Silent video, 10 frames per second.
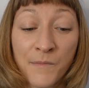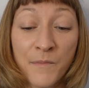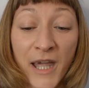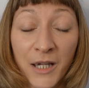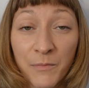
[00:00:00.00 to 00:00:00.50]

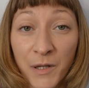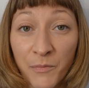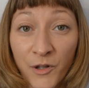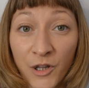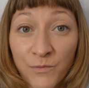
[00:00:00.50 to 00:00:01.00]
make
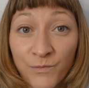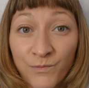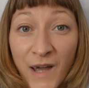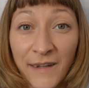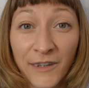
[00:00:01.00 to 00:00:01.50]
people
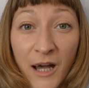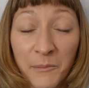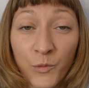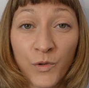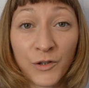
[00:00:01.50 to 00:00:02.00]
end
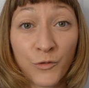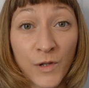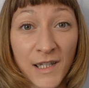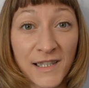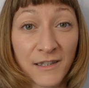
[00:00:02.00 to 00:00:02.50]
up with
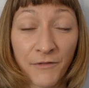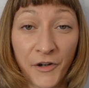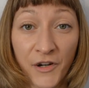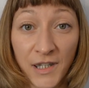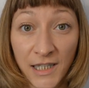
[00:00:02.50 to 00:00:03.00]
really
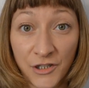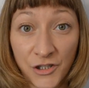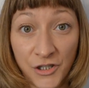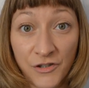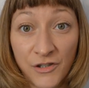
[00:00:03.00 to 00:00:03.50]
severe
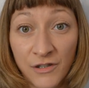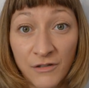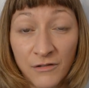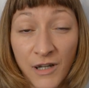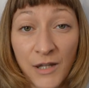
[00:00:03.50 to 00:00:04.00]
addictions
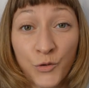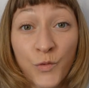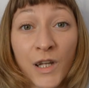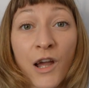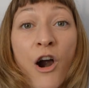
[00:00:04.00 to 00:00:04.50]
and
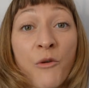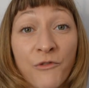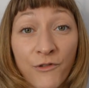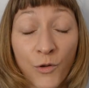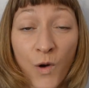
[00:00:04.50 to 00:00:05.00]
really
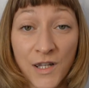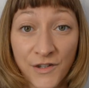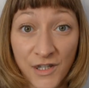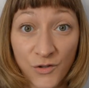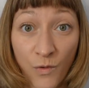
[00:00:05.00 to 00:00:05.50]
harmful
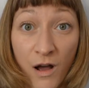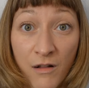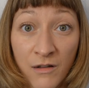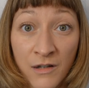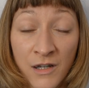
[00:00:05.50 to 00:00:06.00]
ones as
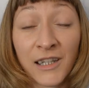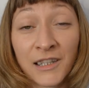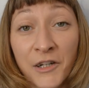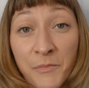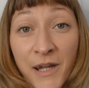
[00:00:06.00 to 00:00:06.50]
well.
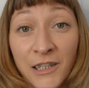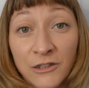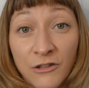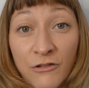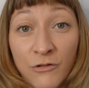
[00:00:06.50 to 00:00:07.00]
Inner pain
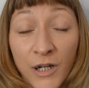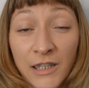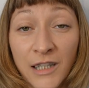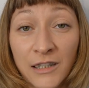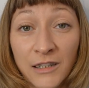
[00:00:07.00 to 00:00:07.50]
is so
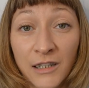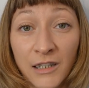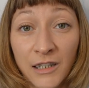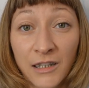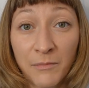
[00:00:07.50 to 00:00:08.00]
great that
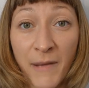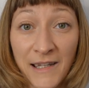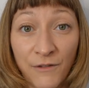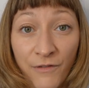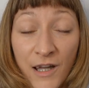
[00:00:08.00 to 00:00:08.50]
it
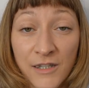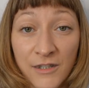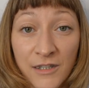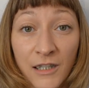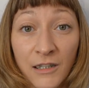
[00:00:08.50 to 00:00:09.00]

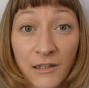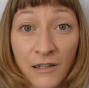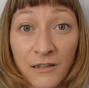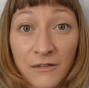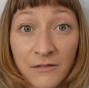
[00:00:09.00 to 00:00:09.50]
manifests in
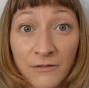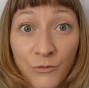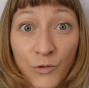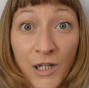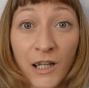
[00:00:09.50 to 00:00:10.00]
a
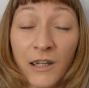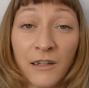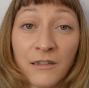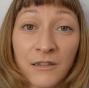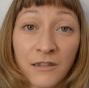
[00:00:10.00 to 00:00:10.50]
really